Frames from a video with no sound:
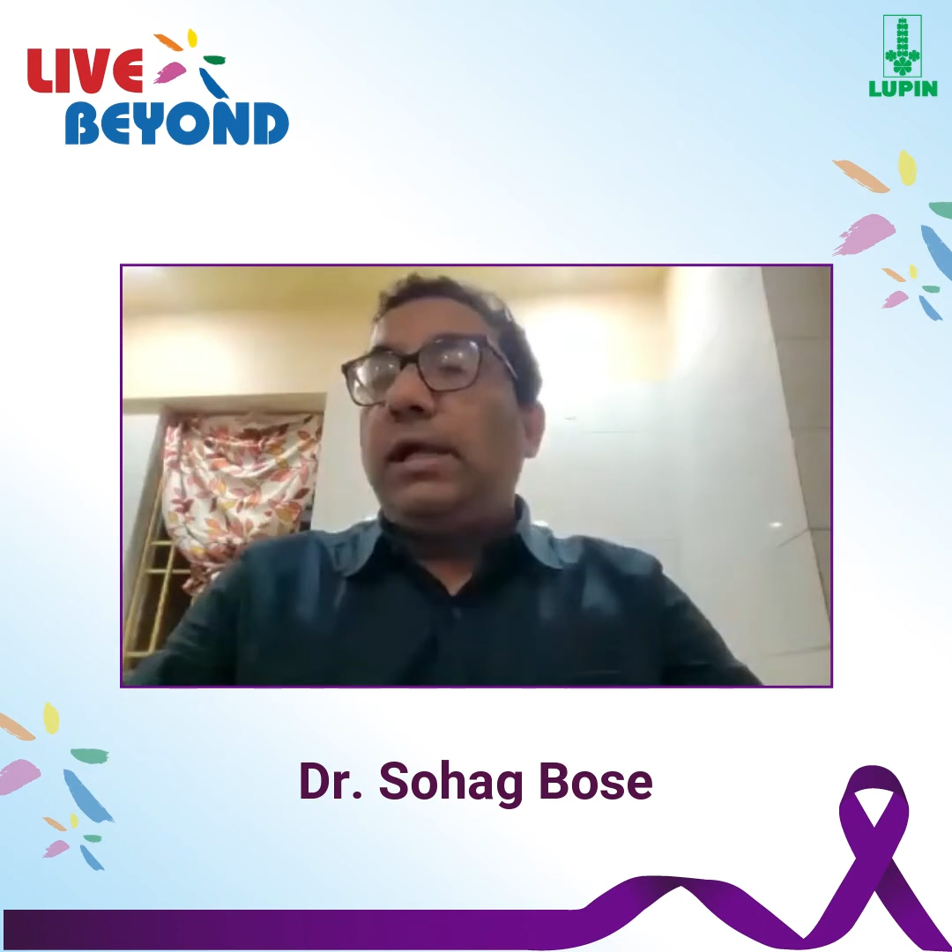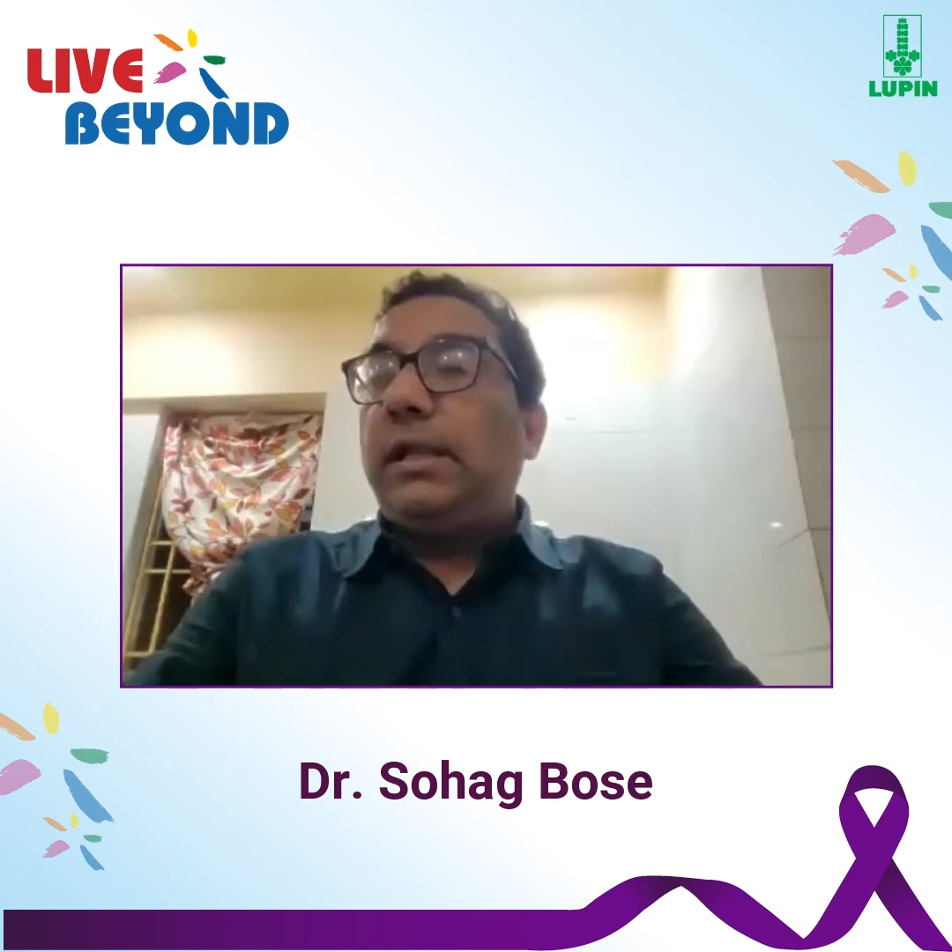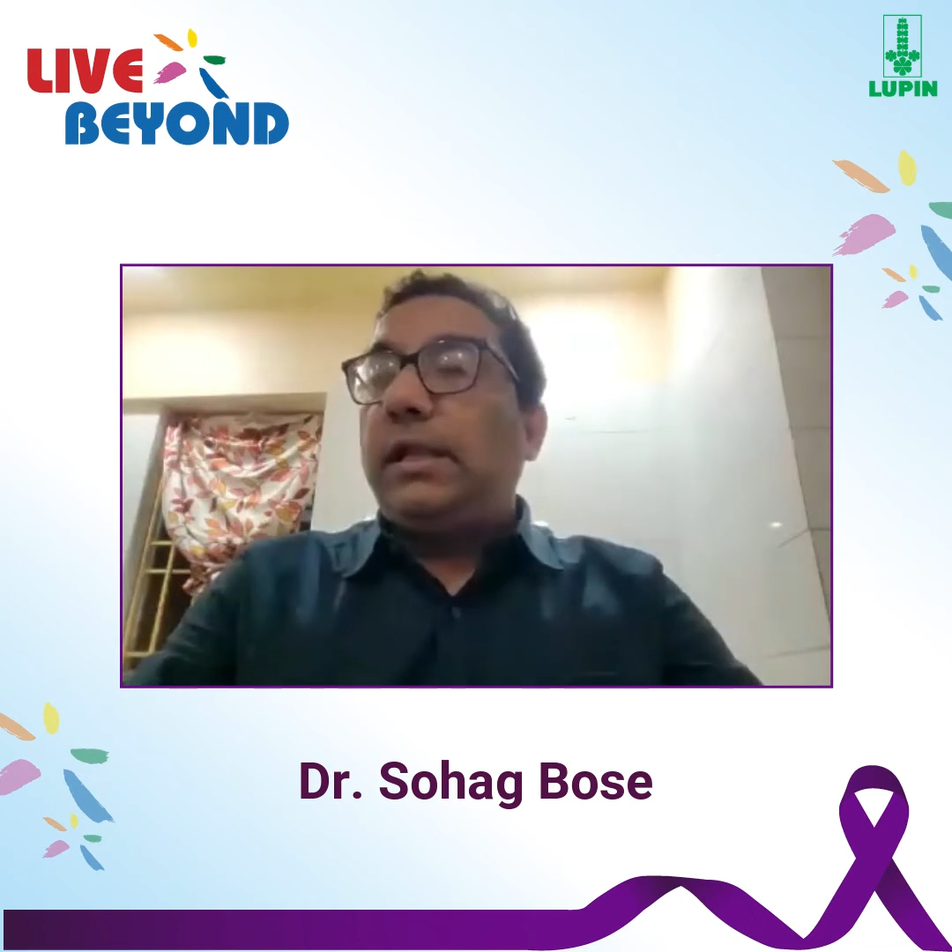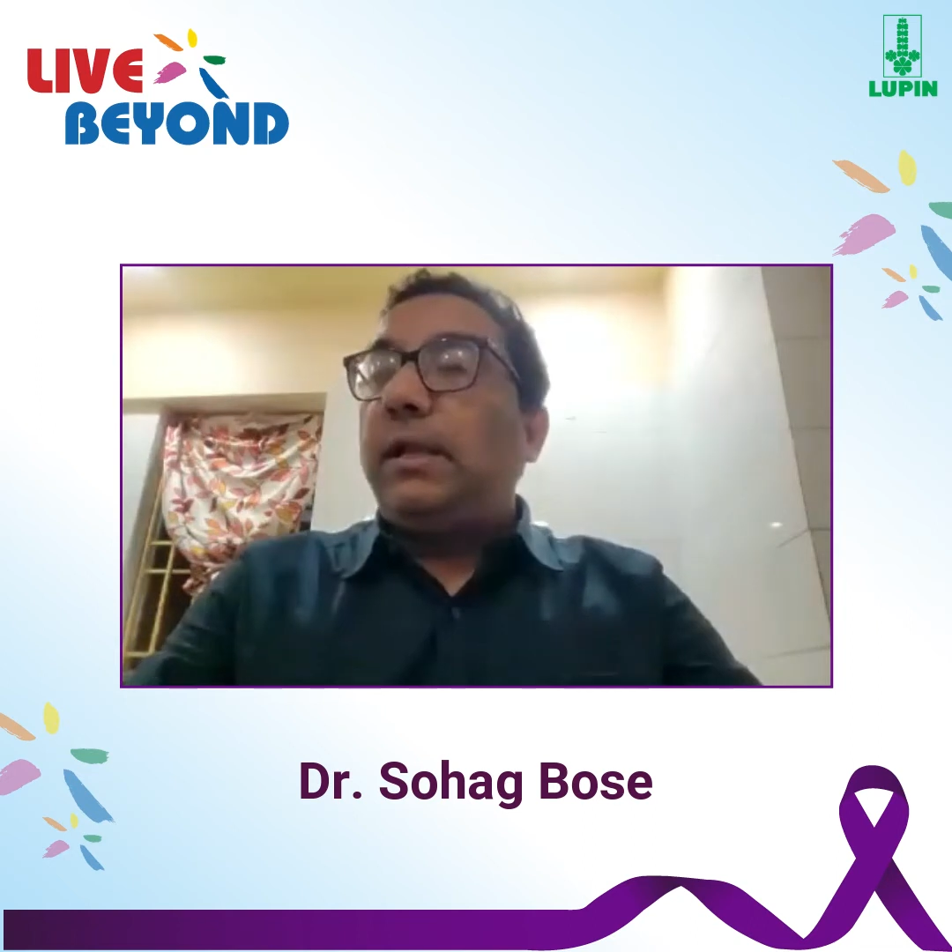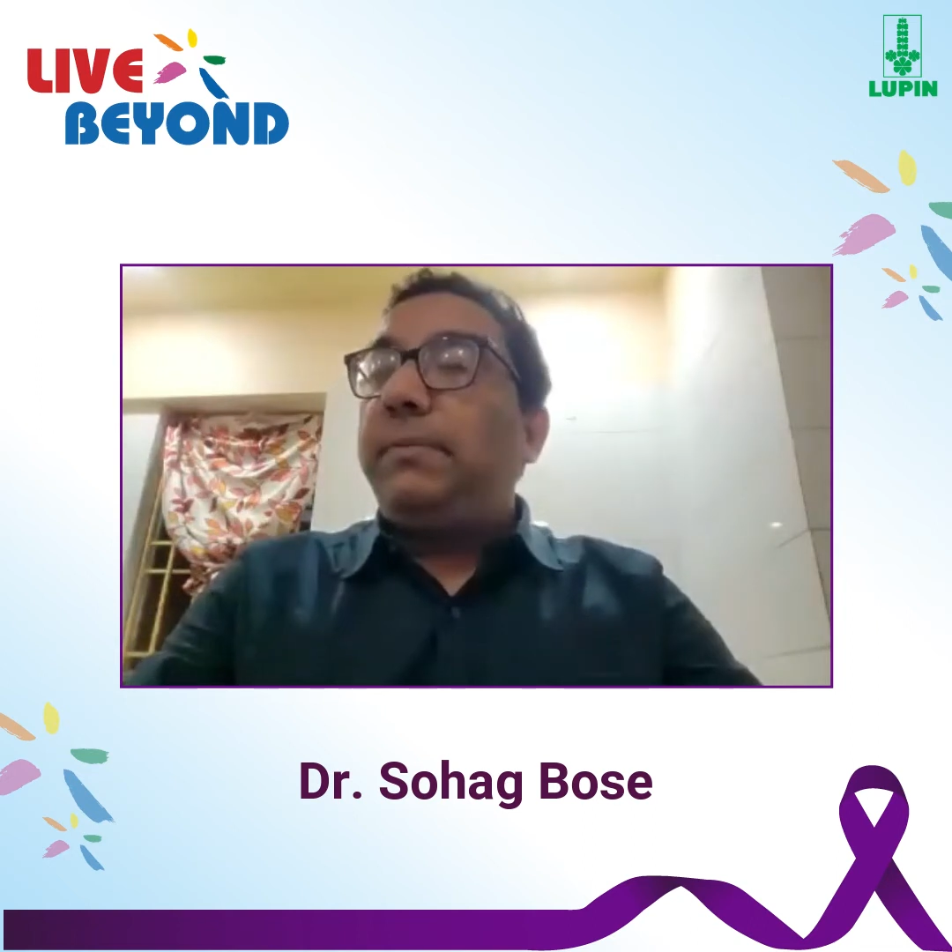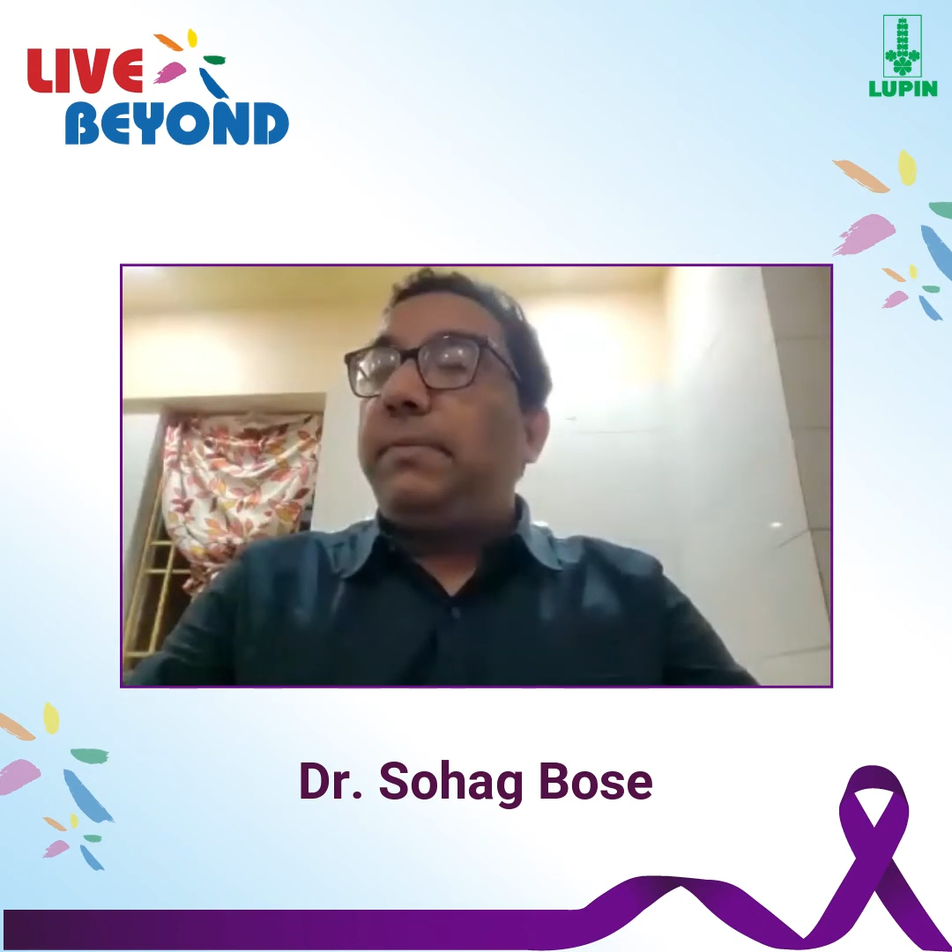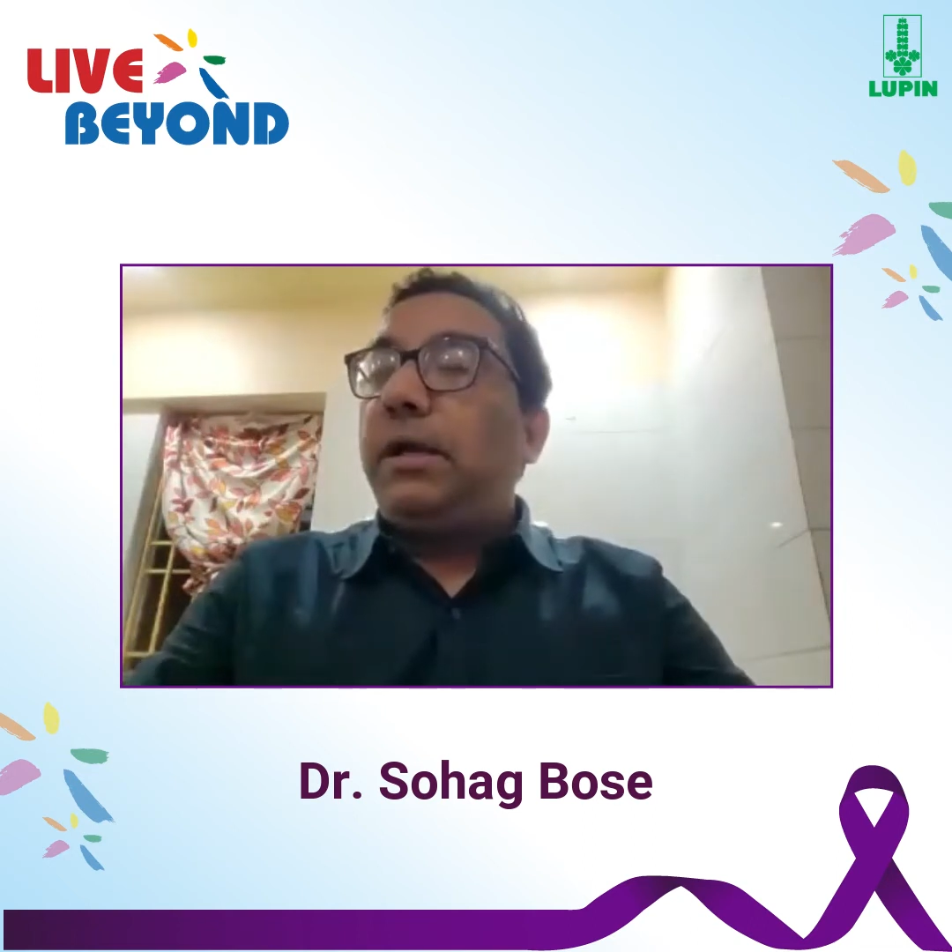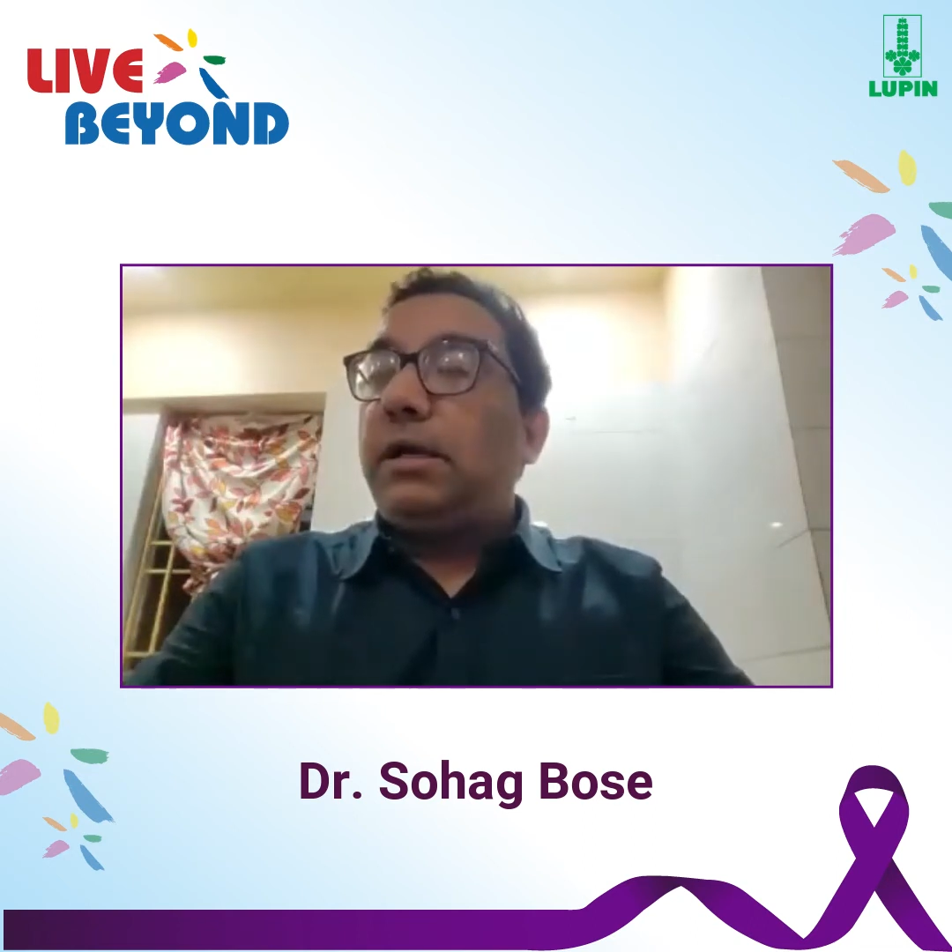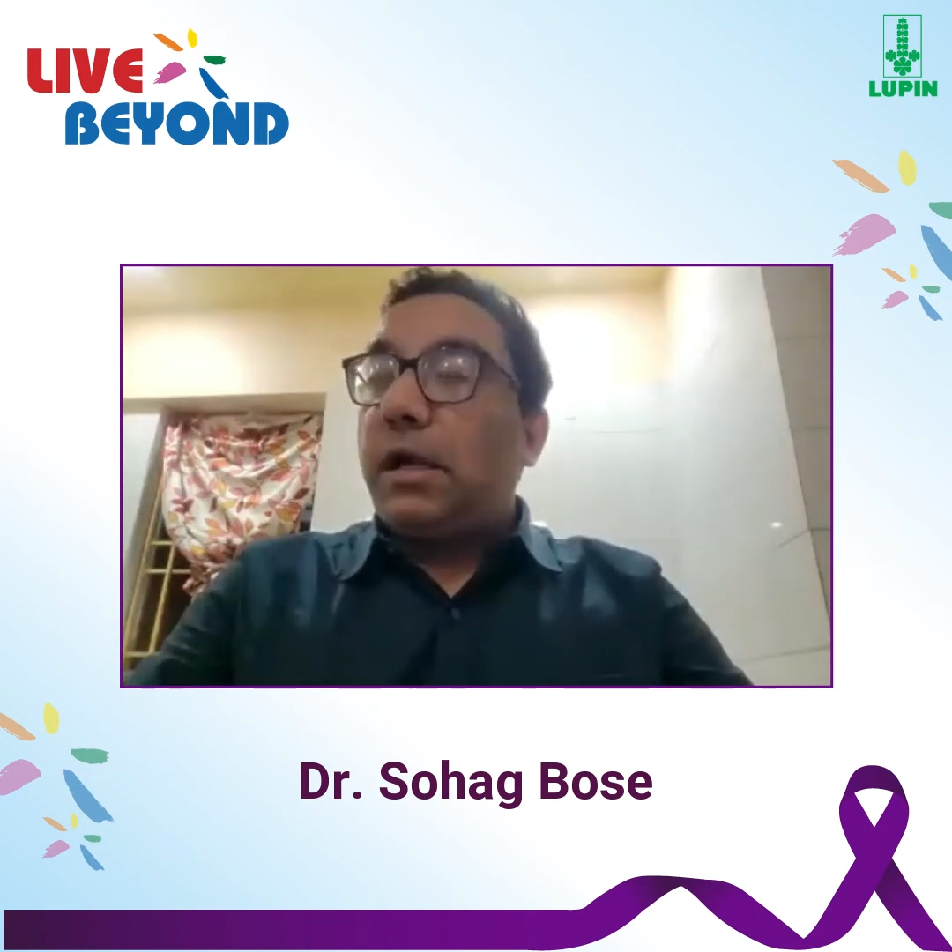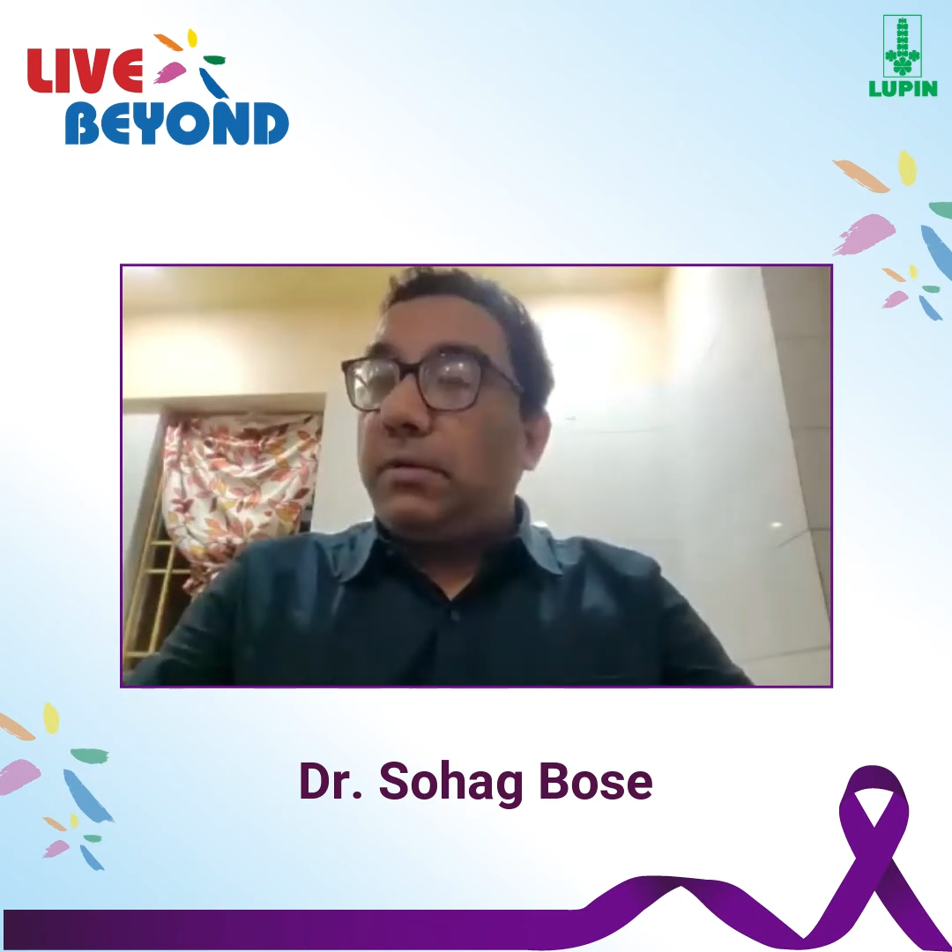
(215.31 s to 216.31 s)
there can be
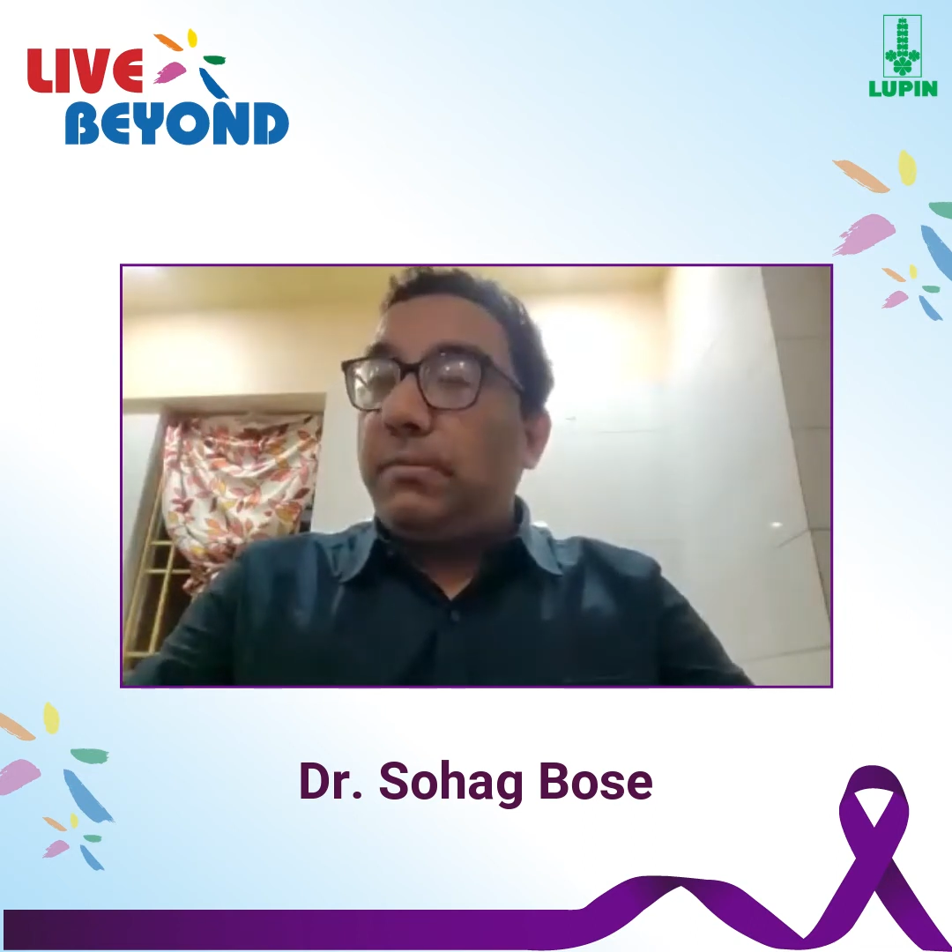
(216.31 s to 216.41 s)
a tongue